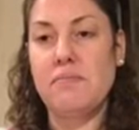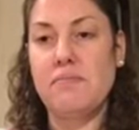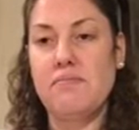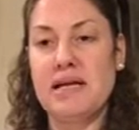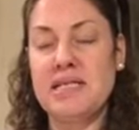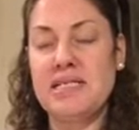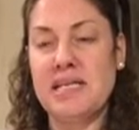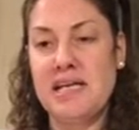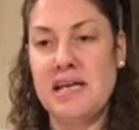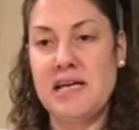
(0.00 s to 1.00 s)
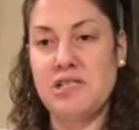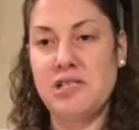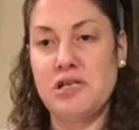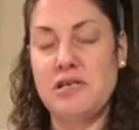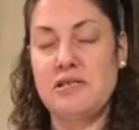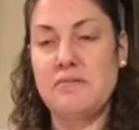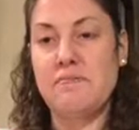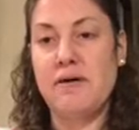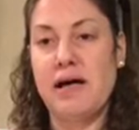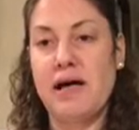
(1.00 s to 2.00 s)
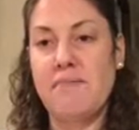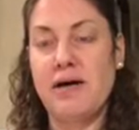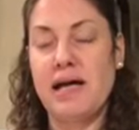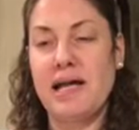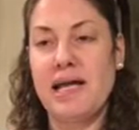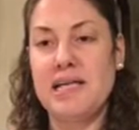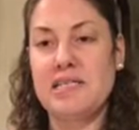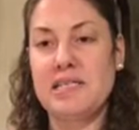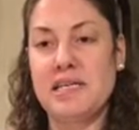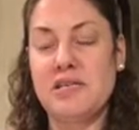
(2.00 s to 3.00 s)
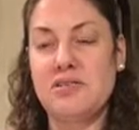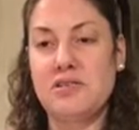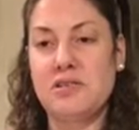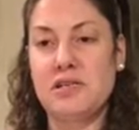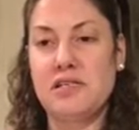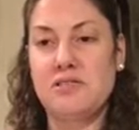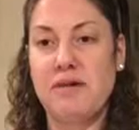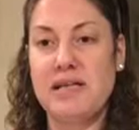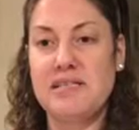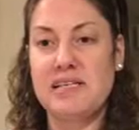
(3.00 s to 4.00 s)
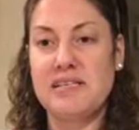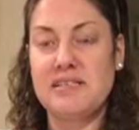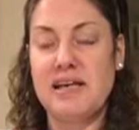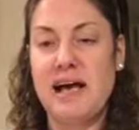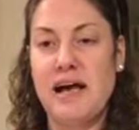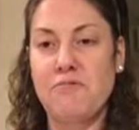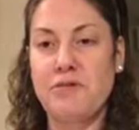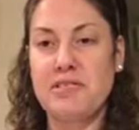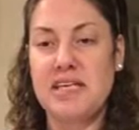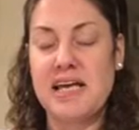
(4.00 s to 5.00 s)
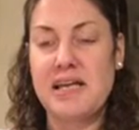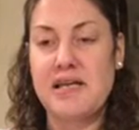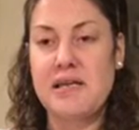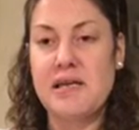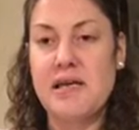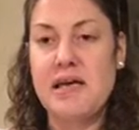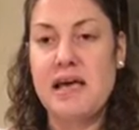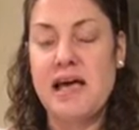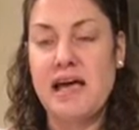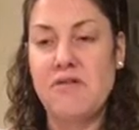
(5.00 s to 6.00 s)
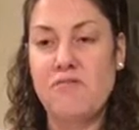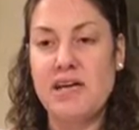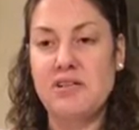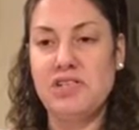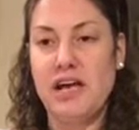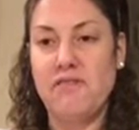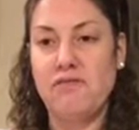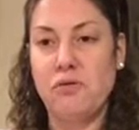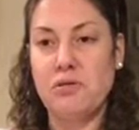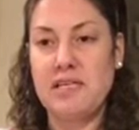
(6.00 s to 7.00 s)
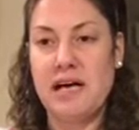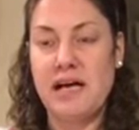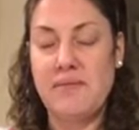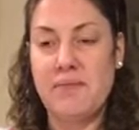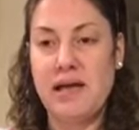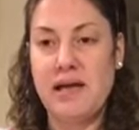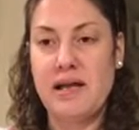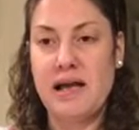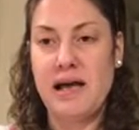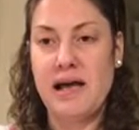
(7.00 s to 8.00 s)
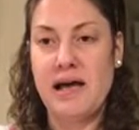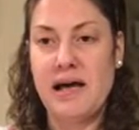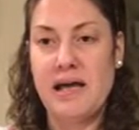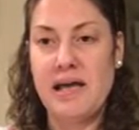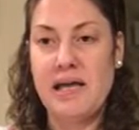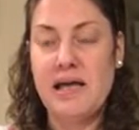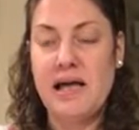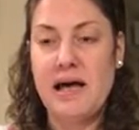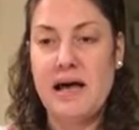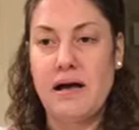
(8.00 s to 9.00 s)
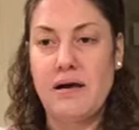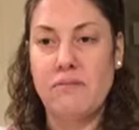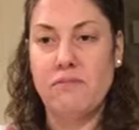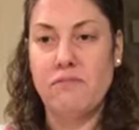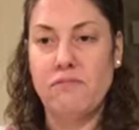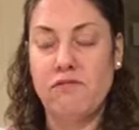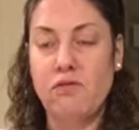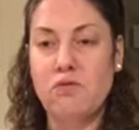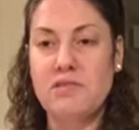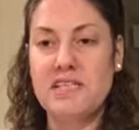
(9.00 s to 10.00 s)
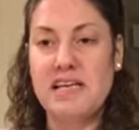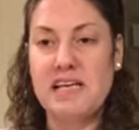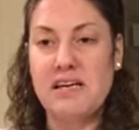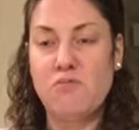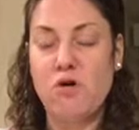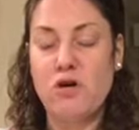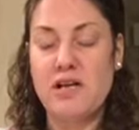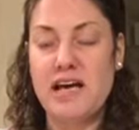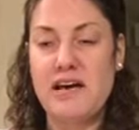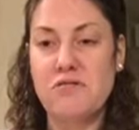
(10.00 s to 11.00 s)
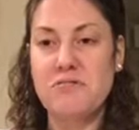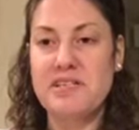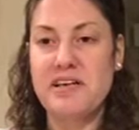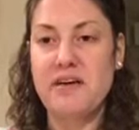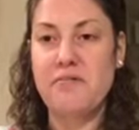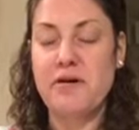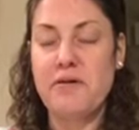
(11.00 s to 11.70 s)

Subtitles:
mid-teenage years, and by my late teens and early 20s I was in a wheelchair full-time, and I am 41 now, so